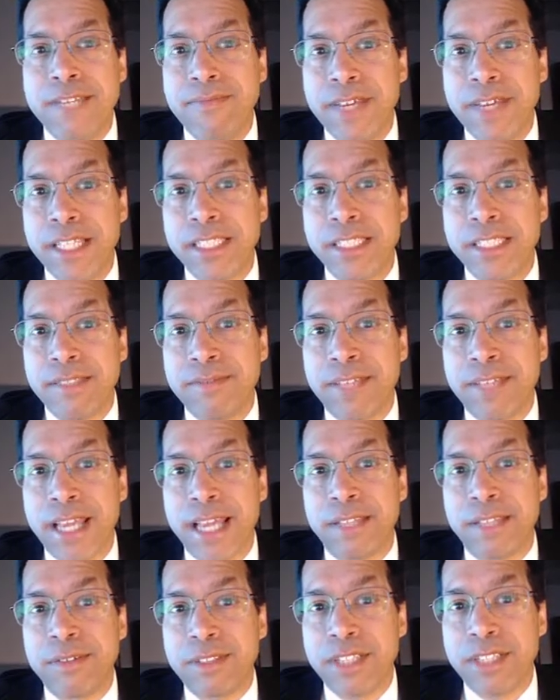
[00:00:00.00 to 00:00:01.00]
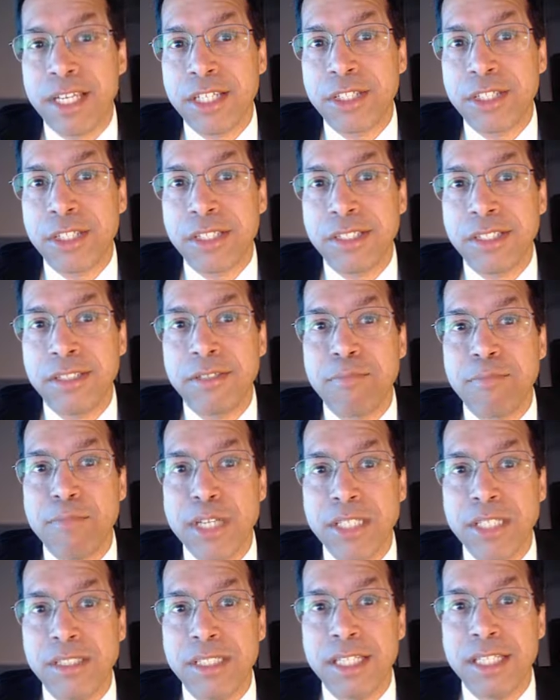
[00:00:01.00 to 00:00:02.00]
invasive catheterization,
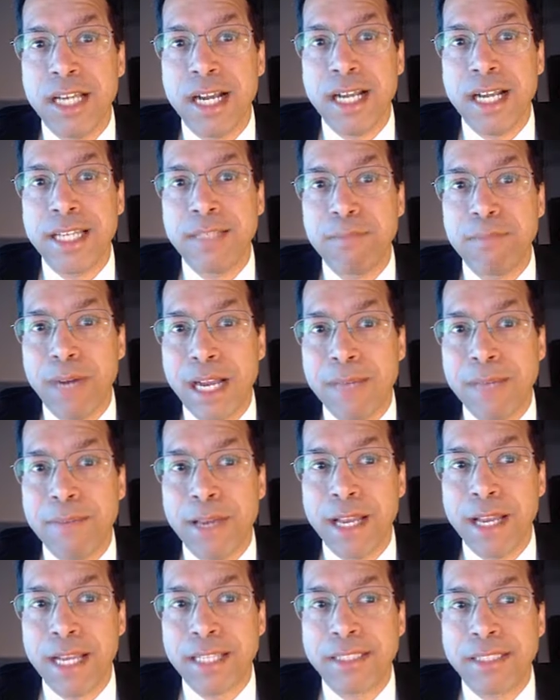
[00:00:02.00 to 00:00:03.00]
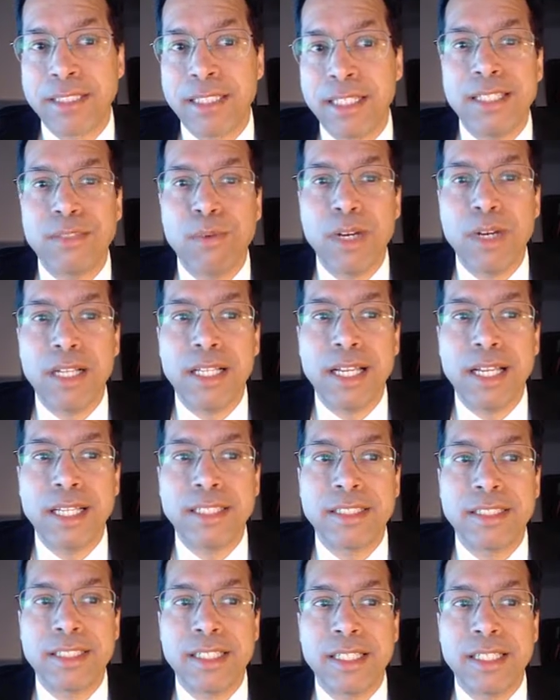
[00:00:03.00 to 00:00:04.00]
PCI, and bypass, as well
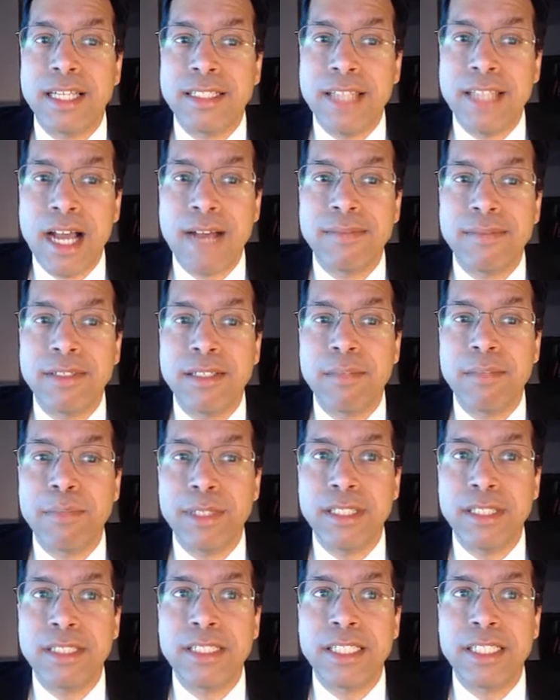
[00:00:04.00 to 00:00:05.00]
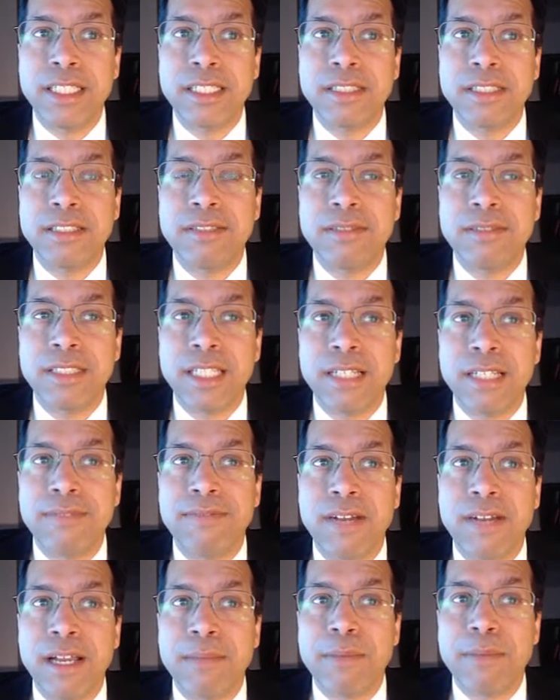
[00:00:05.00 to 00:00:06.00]
as a novel ability to
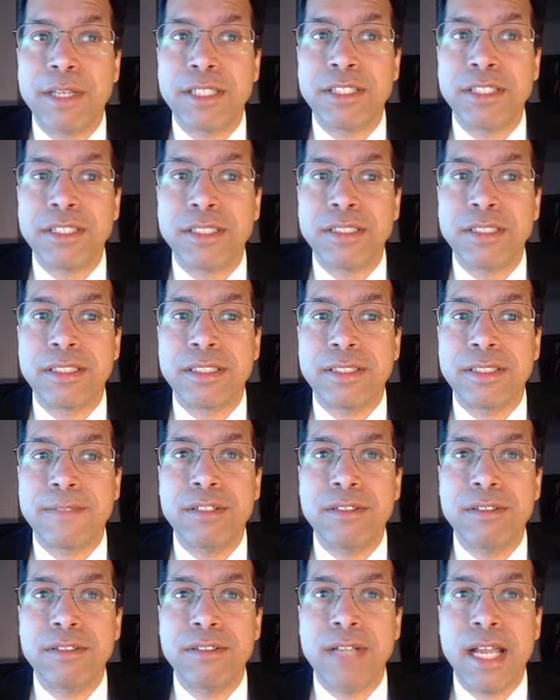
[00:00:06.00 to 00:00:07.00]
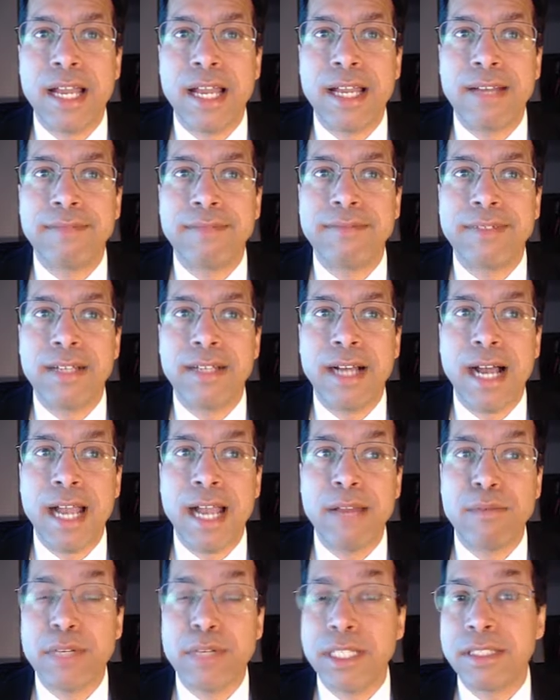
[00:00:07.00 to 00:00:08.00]
identify patients who have
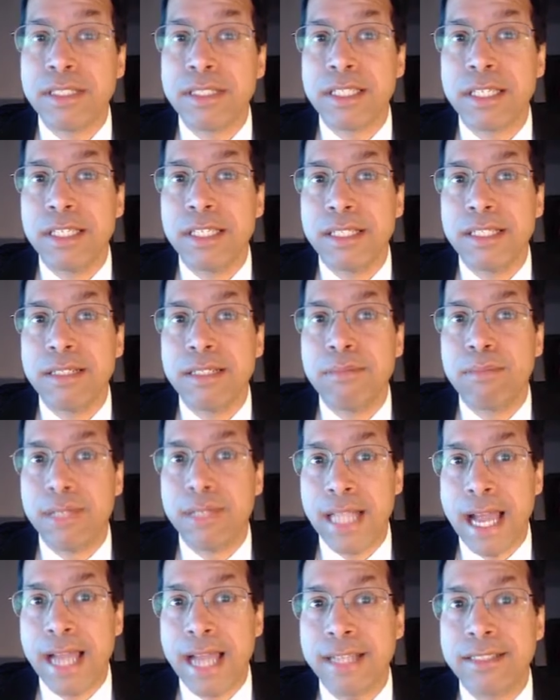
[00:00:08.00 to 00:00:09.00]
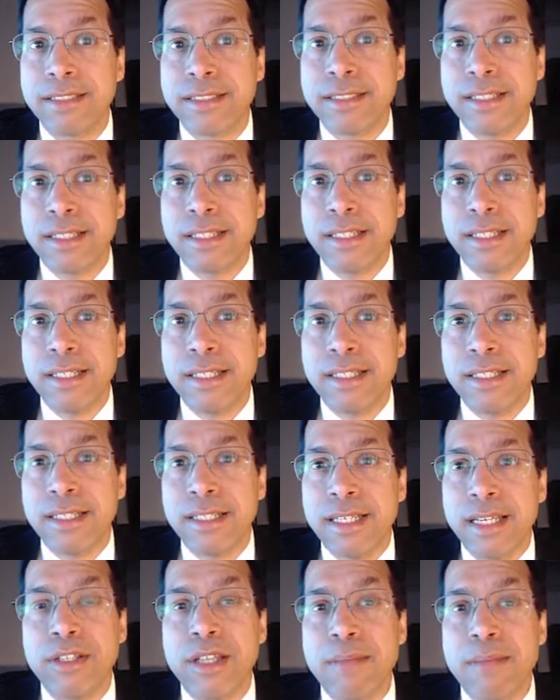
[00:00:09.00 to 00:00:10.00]
high-risk plaques
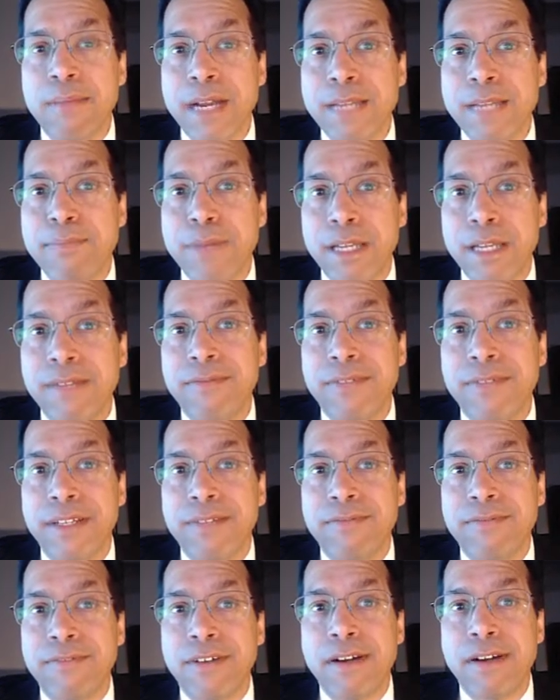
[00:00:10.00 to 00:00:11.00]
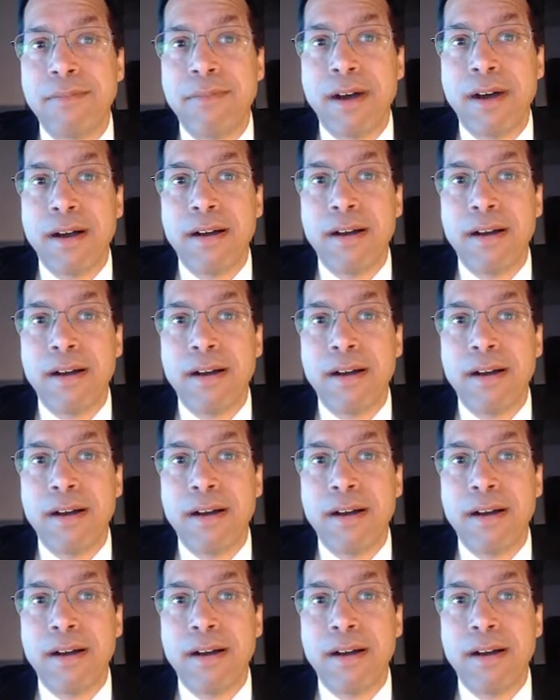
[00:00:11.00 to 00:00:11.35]
that might benefit from